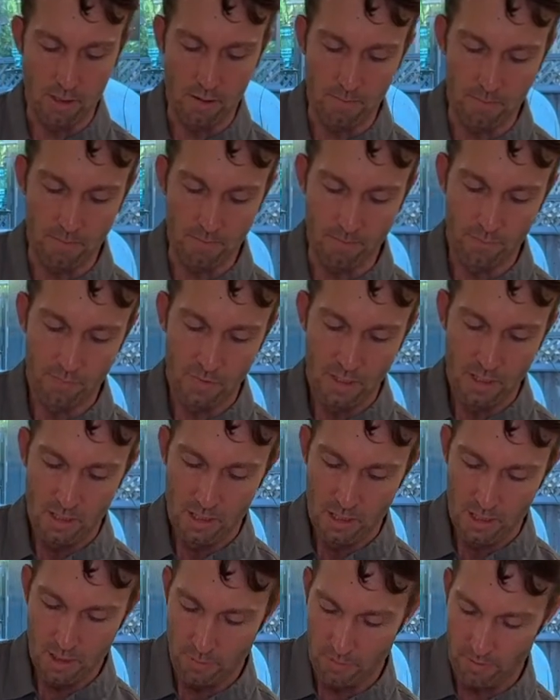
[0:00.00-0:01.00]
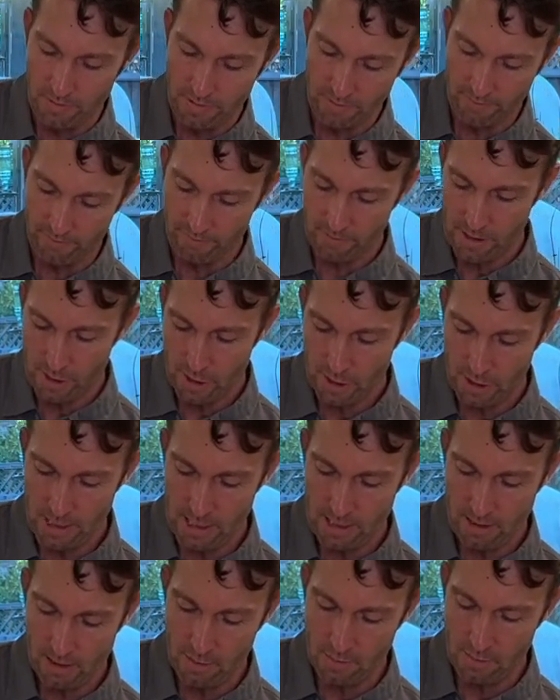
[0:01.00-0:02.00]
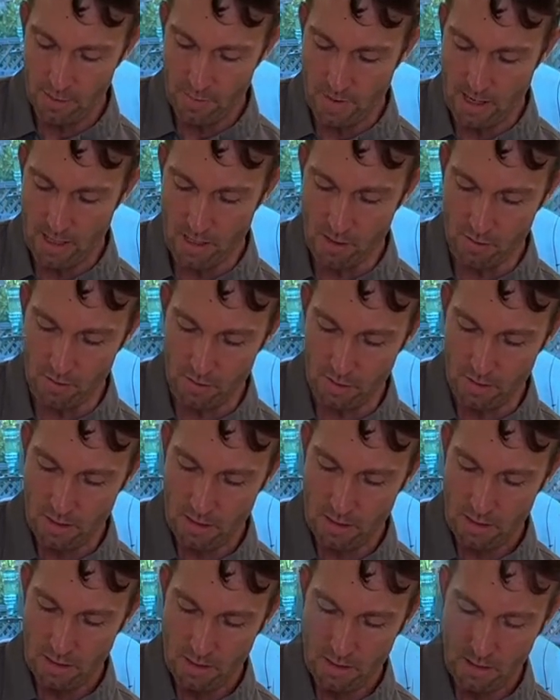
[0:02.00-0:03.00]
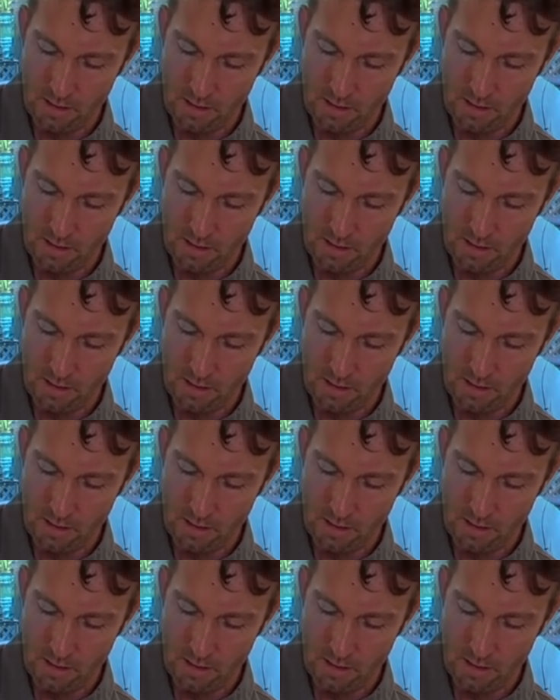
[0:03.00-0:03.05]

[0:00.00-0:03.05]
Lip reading: some of our fresh heirloom tomatoes.